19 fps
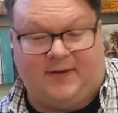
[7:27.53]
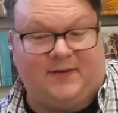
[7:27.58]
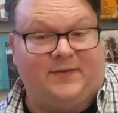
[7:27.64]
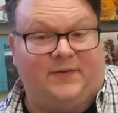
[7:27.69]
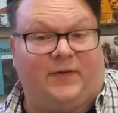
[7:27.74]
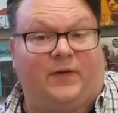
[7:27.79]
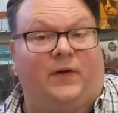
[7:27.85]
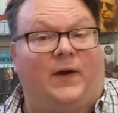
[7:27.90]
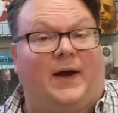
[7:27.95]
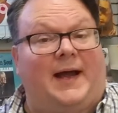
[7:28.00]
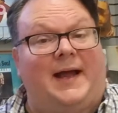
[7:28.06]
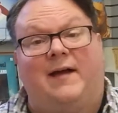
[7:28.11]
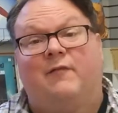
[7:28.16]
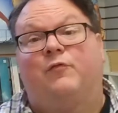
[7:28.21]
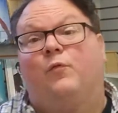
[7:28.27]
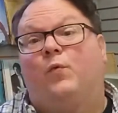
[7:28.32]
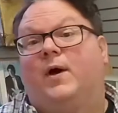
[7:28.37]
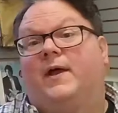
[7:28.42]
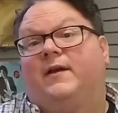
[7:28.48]
So I have
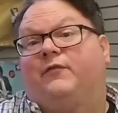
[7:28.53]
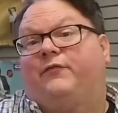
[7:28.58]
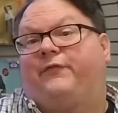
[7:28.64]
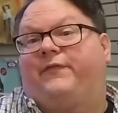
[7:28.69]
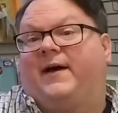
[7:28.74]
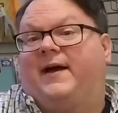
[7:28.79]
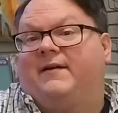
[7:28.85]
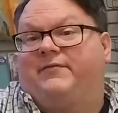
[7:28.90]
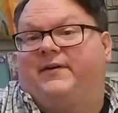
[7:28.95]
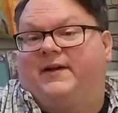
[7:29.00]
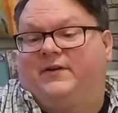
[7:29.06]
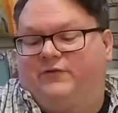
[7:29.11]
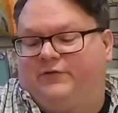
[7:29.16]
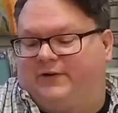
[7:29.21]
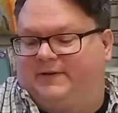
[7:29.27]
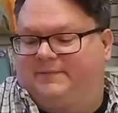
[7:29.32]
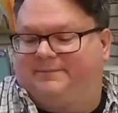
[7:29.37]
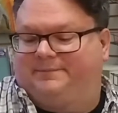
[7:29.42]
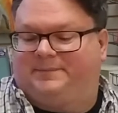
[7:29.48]
one of
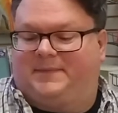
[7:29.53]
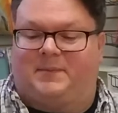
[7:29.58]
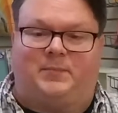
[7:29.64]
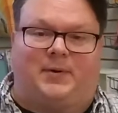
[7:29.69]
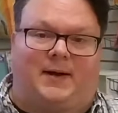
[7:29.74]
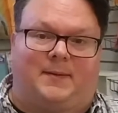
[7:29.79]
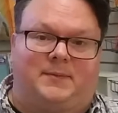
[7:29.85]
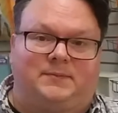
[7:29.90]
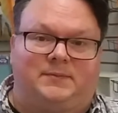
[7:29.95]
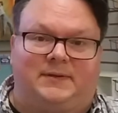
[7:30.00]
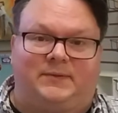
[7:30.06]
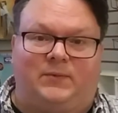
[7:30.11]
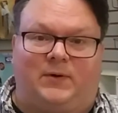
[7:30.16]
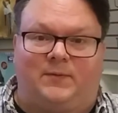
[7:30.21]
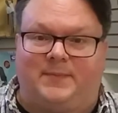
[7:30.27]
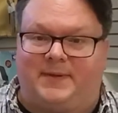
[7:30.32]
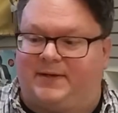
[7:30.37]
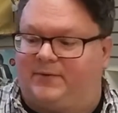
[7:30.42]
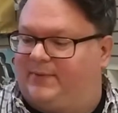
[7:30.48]
500. It probably
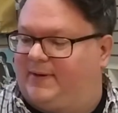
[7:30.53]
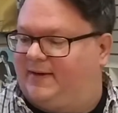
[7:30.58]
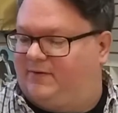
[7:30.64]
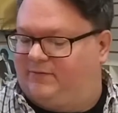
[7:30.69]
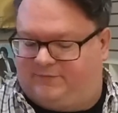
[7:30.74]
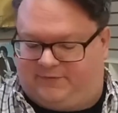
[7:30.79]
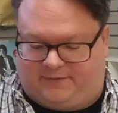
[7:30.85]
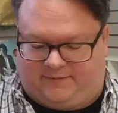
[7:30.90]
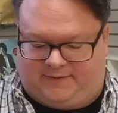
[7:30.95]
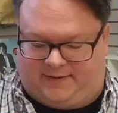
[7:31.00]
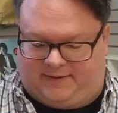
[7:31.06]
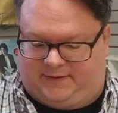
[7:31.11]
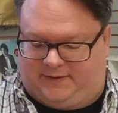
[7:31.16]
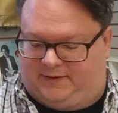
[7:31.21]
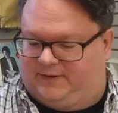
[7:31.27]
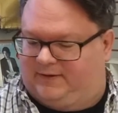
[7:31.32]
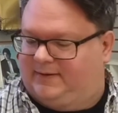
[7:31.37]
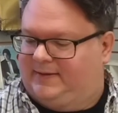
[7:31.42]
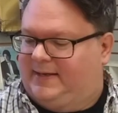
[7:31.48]
won't be around for very
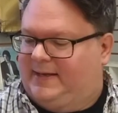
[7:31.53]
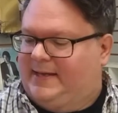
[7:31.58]
long